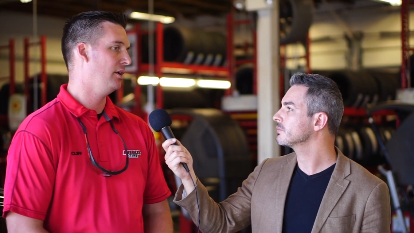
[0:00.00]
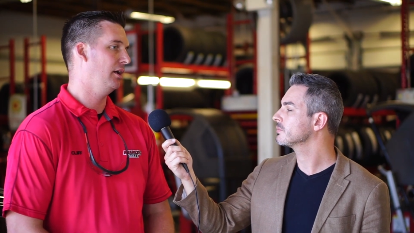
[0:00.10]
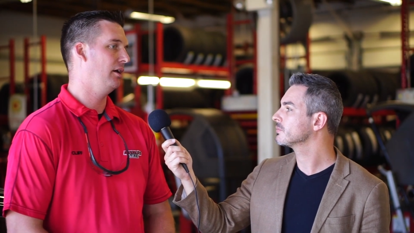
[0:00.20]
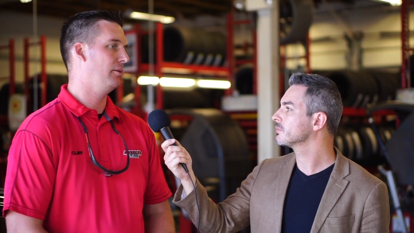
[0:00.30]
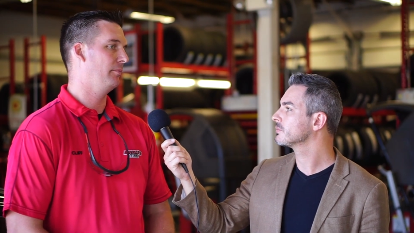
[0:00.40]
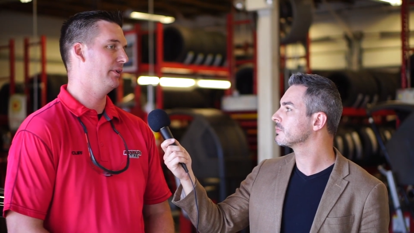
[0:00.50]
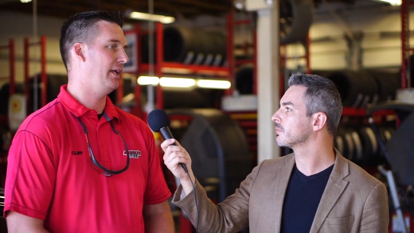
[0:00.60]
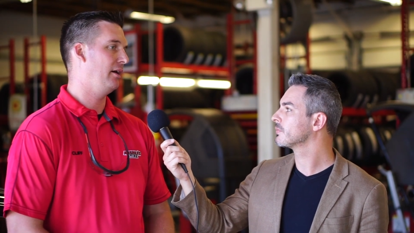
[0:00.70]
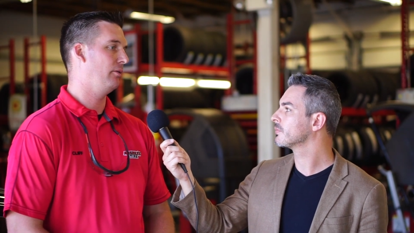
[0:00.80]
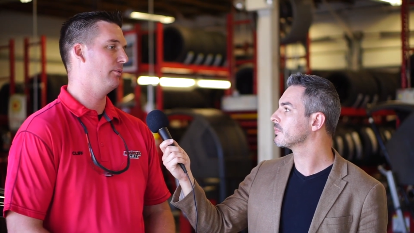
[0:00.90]
Speaker 1: Um,
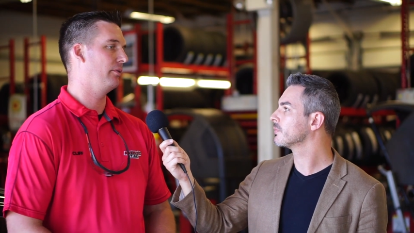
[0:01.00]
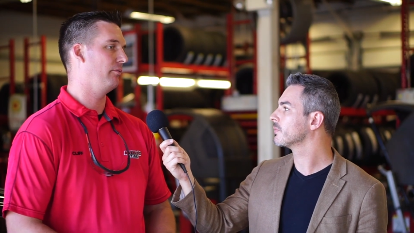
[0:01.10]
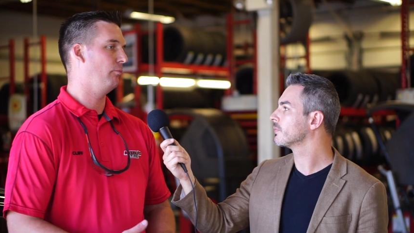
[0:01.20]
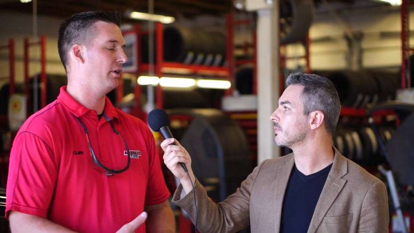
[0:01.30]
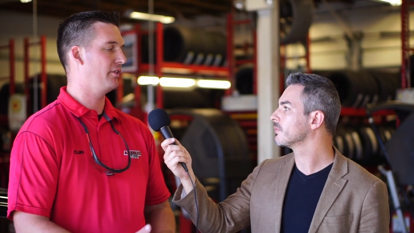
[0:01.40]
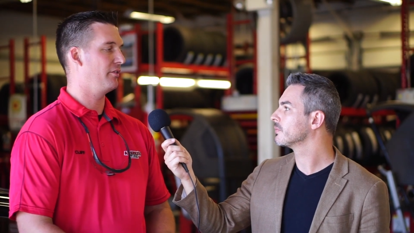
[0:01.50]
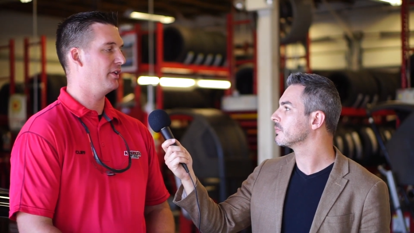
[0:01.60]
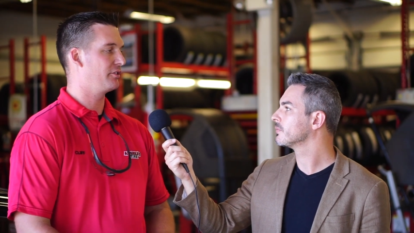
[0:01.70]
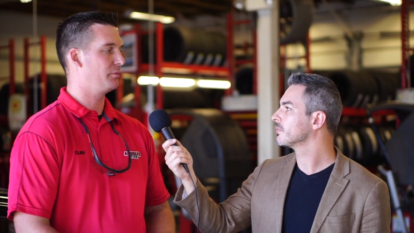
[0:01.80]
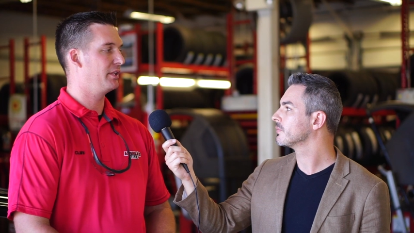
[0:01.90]
now, one of the
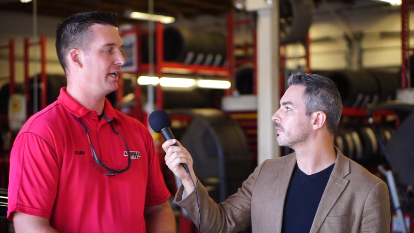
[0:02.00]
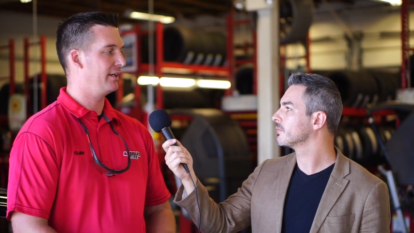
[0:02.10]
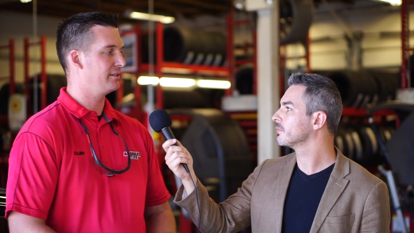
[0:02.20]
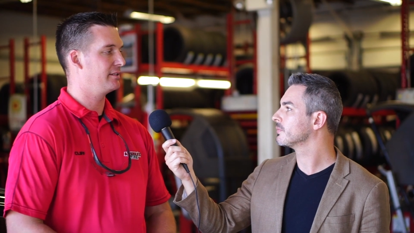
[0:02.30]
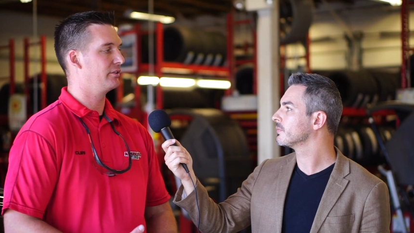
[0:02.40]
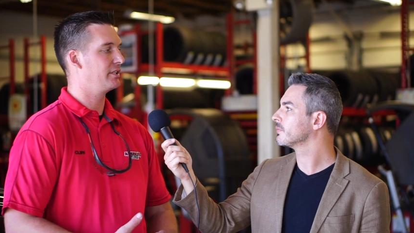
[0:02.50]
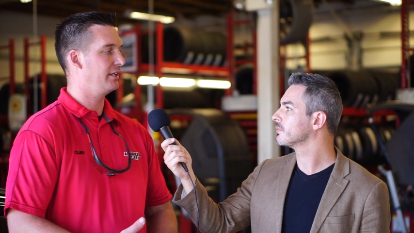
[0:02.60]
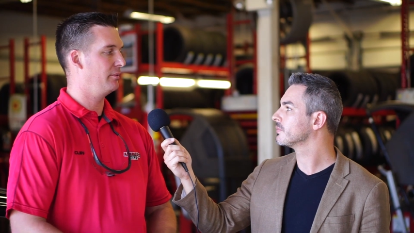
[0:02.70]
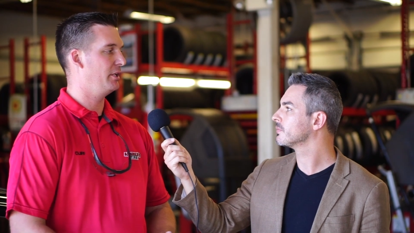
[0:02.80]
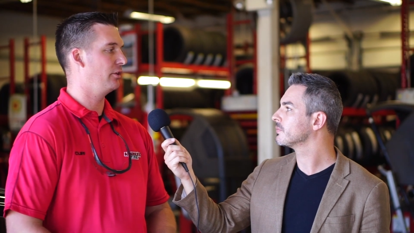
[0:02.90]
things with that is there
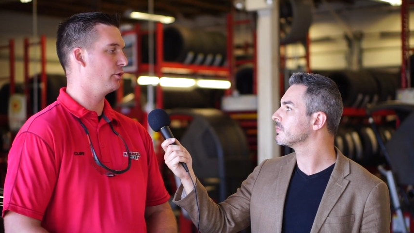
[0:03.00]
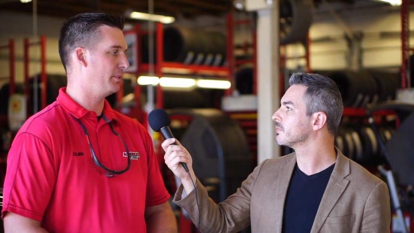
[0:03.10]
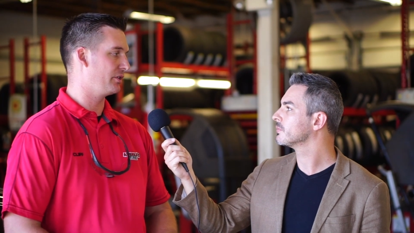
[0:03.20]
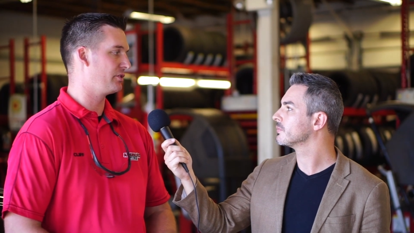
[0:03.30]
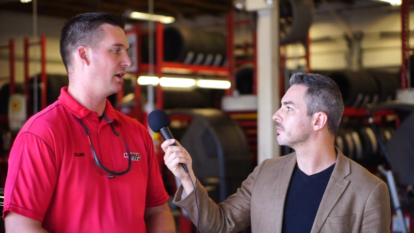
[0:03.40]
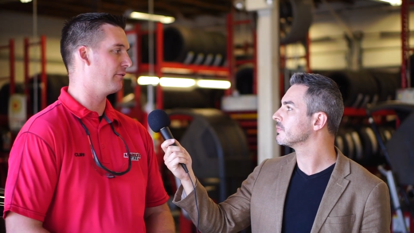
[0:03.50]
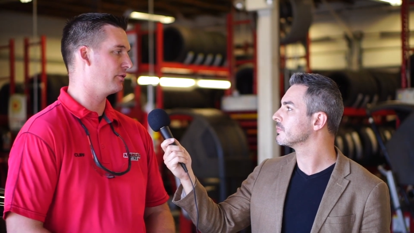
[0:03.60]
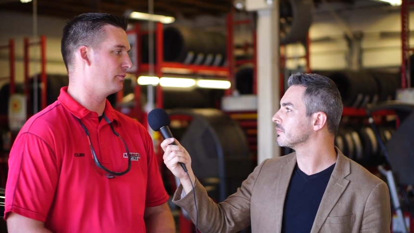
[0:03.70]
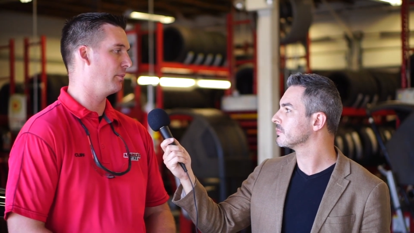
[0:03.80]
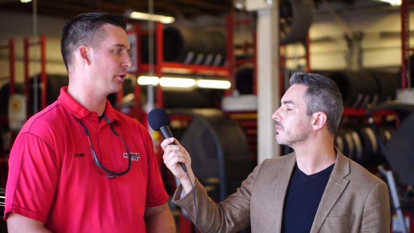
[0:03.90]
tend to be a little bit
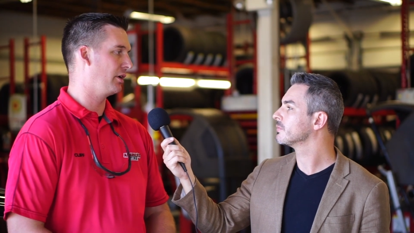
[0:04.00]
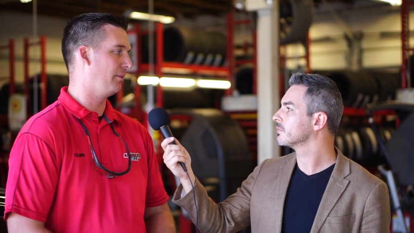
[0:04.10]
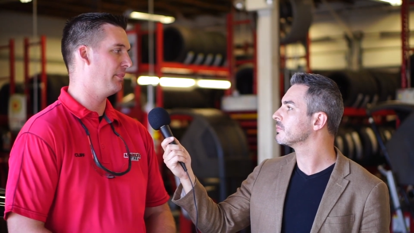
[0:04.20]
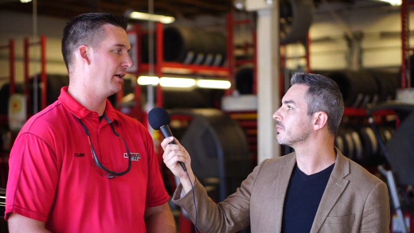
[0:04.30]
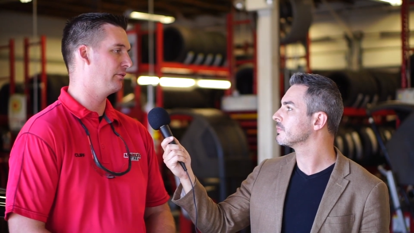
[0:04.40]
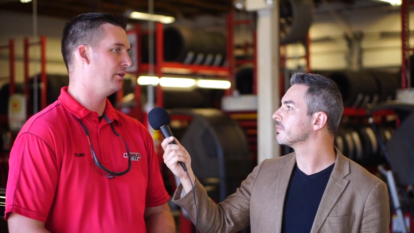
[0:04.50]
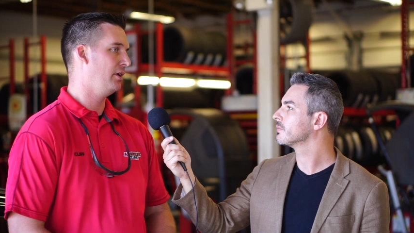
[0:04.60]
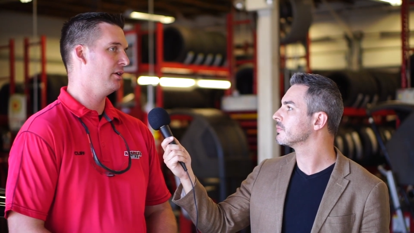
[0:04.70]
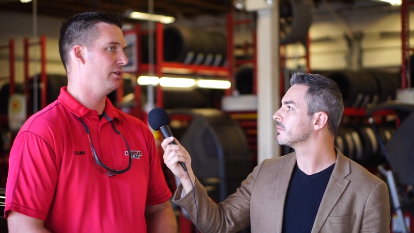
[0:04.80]
softer rubber compound.